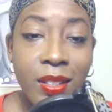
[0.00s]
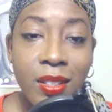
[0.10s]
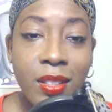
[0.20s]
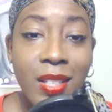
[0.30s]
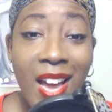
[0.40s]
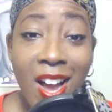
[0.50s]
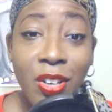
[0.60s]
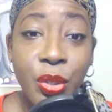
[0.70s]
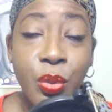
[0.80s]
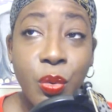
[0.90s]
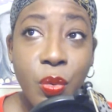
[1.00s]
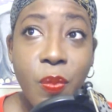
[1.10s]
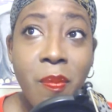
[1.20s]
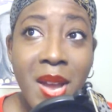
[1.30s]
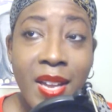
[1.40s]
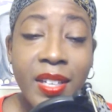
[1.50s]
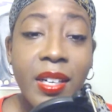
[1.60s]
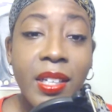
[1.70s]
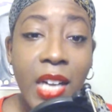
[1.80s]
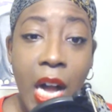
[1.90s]
This is how you
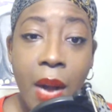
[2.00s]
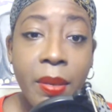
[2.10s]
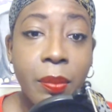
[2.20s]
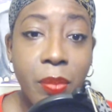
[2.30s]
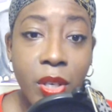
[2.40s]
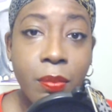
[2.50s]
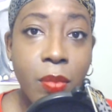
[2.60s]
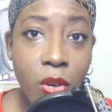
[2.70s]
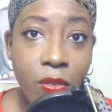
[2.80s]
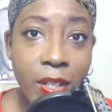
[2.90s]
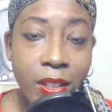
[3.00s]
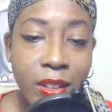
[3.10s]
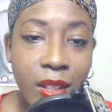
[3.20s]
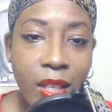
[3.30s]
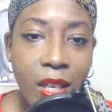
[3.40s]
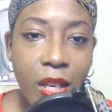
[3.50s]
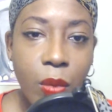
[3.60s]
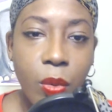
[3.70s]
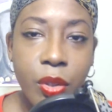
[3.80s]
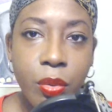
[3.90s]
make comic book movies,
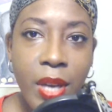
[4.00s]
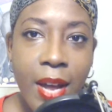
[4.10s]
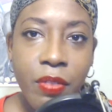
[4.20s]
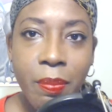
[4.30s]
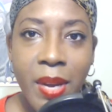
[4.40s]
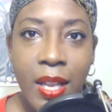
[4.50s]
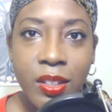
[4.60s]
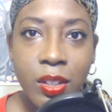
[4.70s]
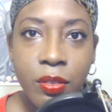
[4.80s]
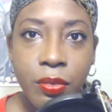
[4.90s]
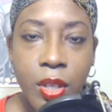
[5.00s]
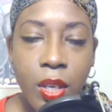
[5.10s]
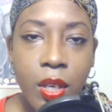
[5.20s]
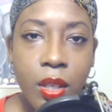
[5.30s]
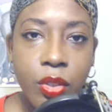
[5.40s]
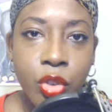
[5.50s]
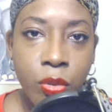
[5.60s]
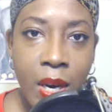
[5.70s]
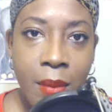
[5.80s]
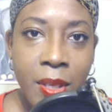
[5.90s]
where you have the balance of
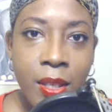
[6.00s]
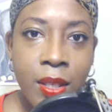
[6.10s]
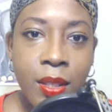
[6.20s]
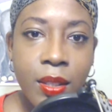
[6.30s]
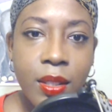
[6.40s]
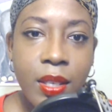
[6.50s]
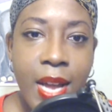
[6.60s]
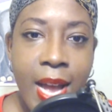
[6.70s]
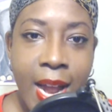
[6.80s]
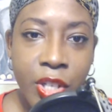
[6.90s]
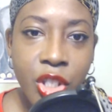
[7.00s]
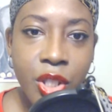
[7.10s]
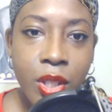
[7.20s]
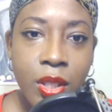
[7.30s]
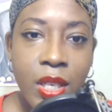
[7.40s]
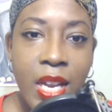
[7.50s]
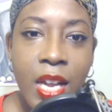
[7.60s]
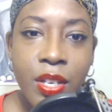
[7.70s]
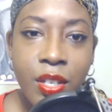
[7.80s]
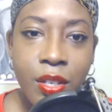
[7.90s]
drama, action,
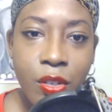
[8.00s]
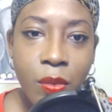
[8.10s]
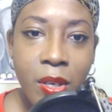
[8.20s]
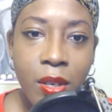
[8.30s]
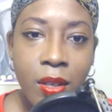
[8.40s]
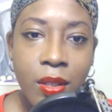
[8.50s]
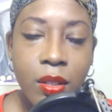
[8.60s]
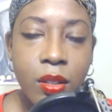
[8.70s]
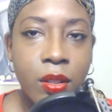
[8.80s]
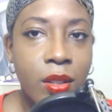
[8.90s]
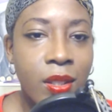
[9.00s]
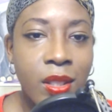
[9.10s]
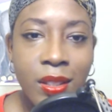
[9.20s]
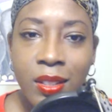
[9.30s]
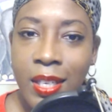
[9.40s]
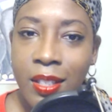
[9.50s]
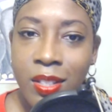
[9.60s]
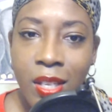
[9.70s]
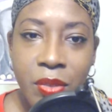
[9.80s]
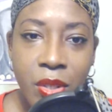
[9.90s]
and humor. It doesn't
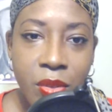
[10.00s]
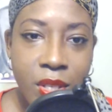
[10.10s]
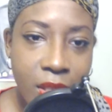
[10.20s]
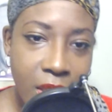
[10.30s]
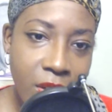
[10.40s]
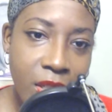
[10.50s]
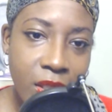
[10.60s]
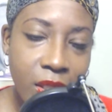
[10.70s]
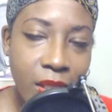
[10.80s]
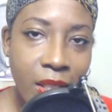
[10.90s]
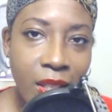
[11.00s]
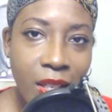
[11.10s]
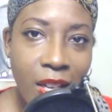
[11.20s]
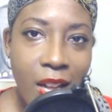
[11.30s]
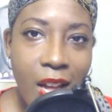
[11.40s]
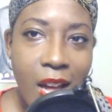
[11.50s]
take itself so seriously.